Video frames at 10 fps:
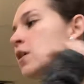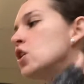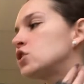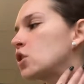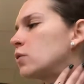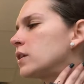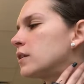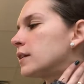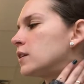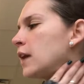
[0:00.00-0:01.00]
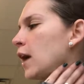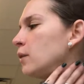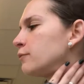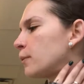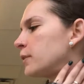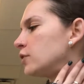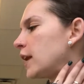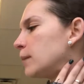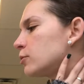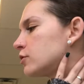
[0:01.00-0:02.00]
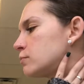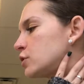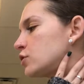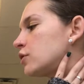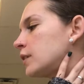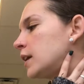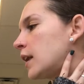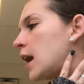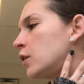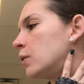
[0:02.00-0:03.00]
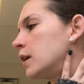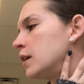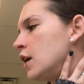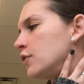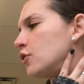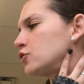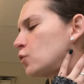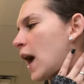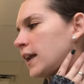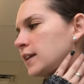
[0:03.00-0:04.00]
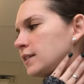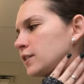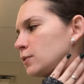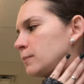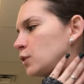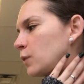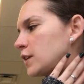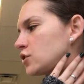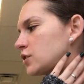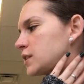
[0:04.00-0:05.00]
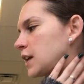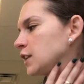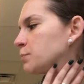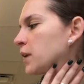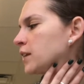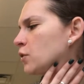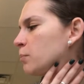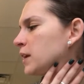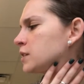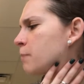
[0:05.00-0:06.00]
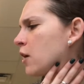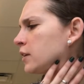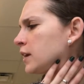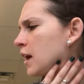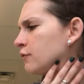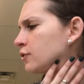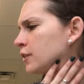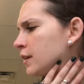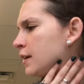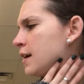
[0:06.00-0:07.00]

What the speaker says: So with a little help from their neighbors, Missouri and Iowa, those wacky little Midwestern states planned the biggest party ever.